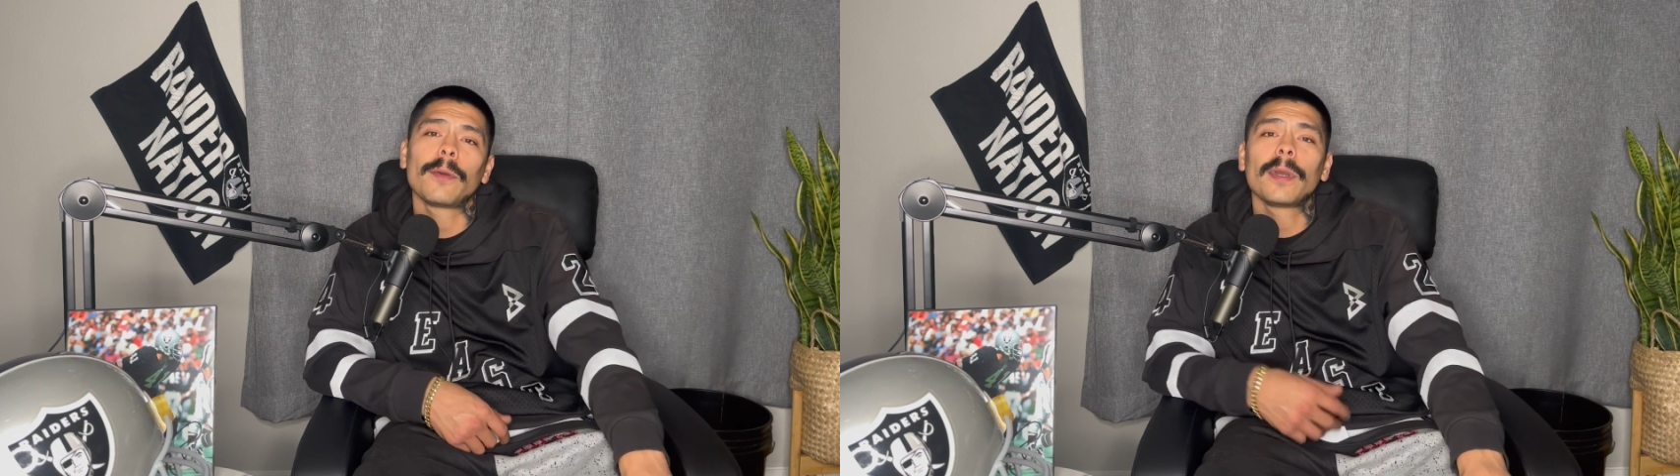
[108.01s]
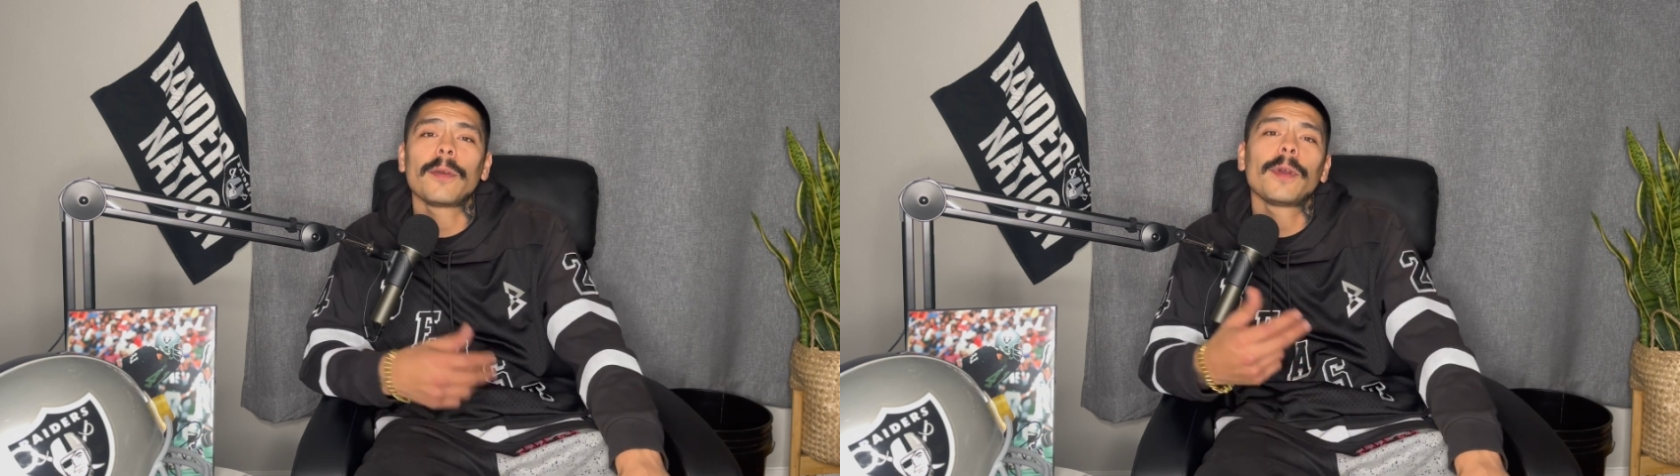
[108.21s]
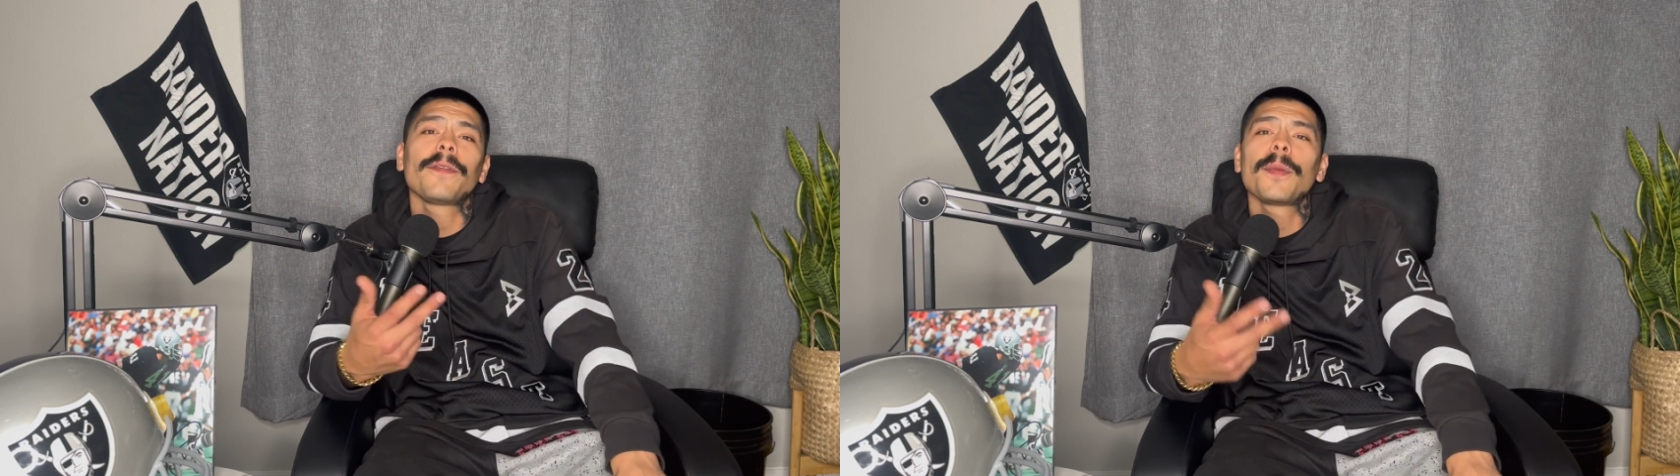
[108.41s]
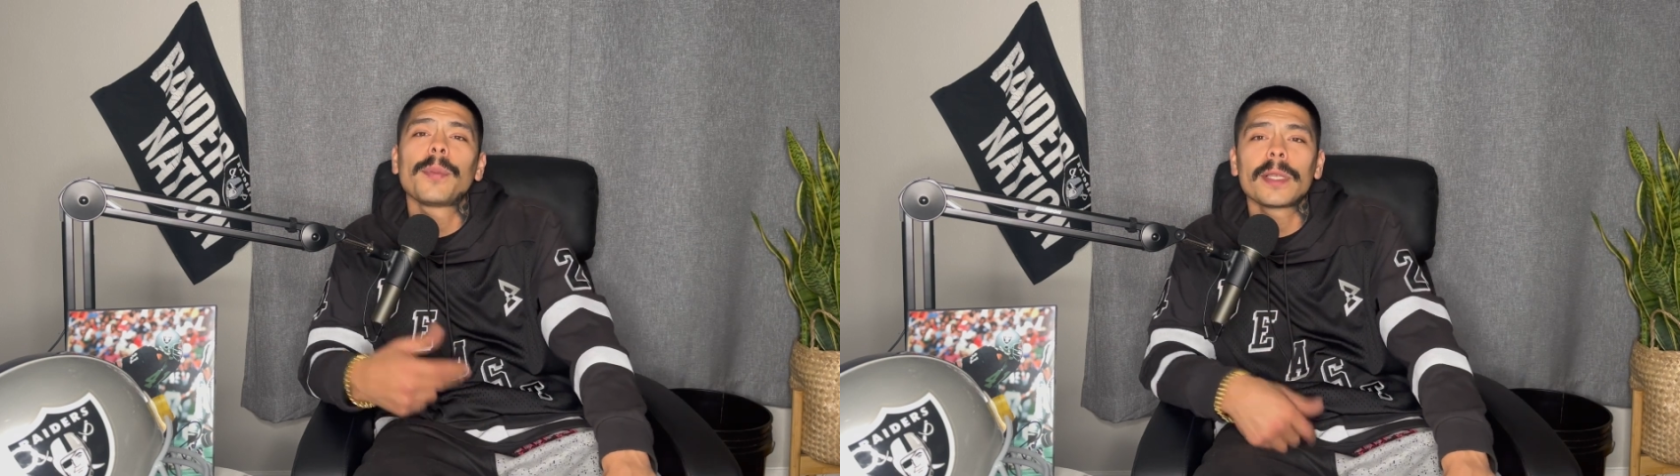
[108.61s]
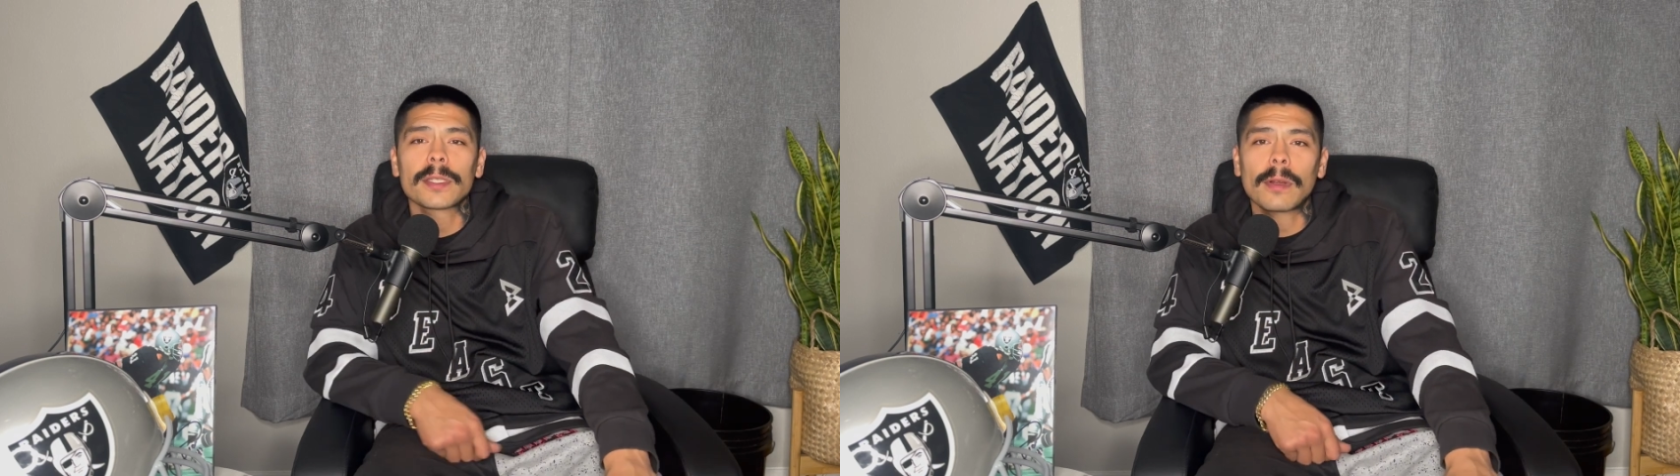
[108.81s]
What if he
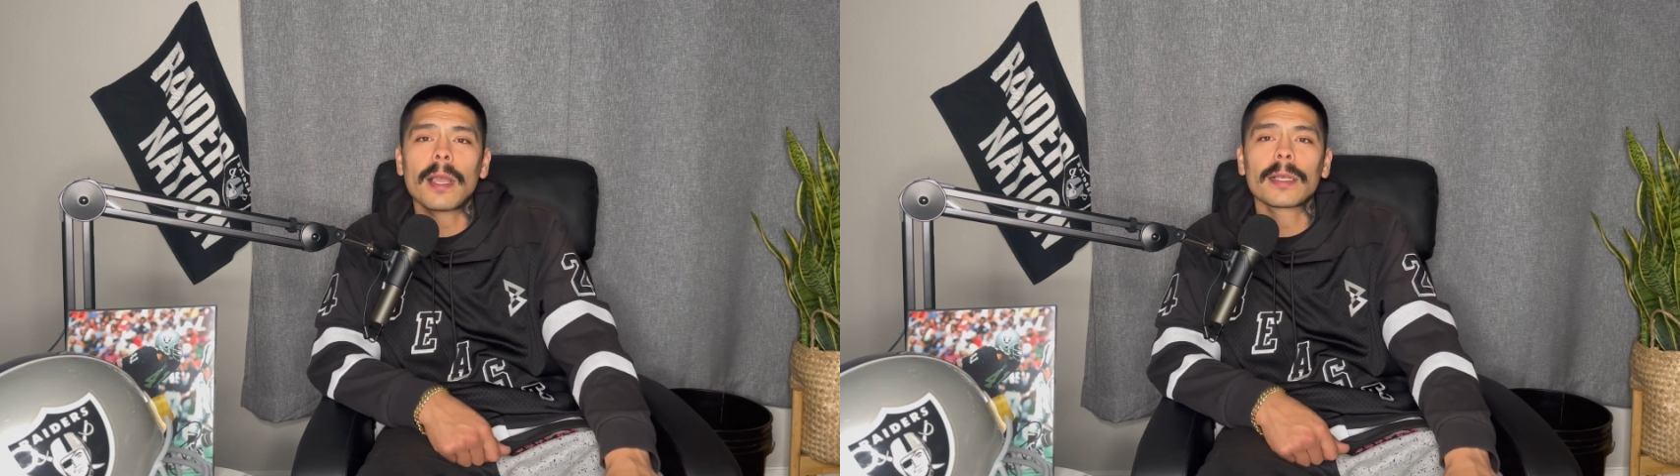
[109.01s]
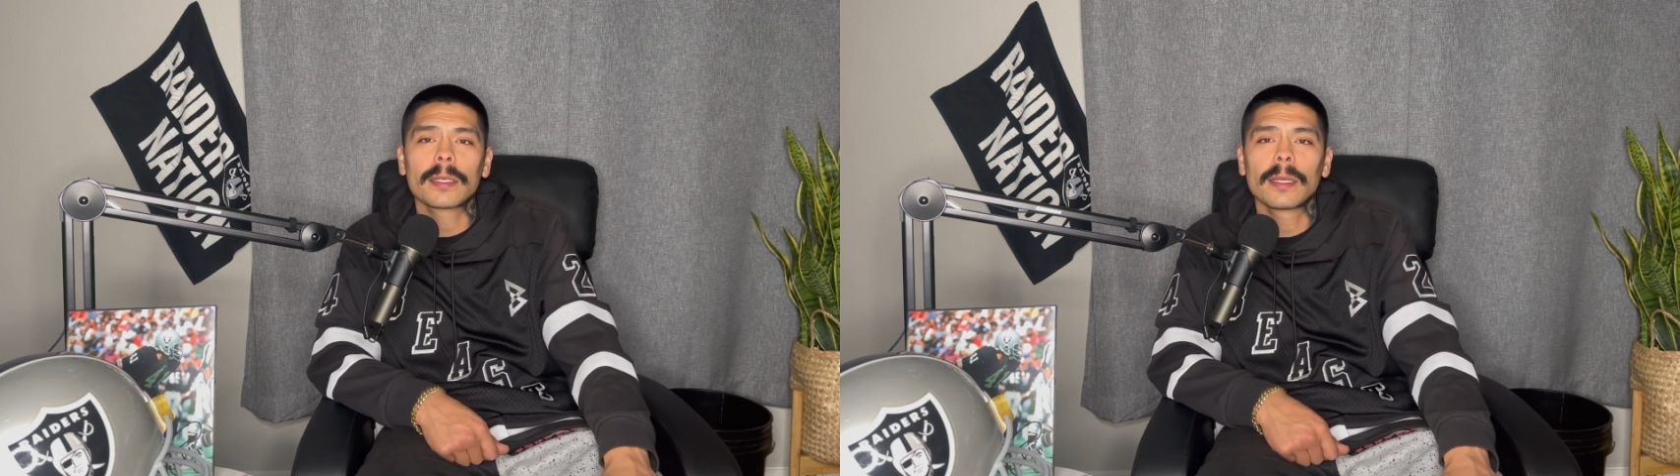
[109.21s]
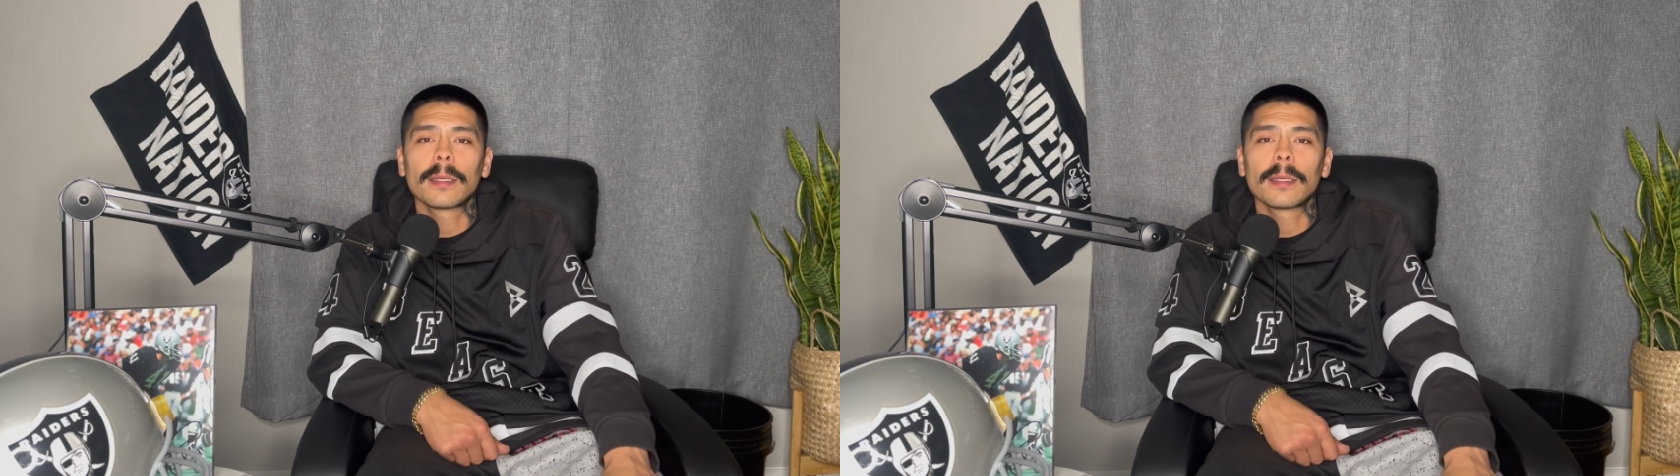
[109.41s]
brings Gronk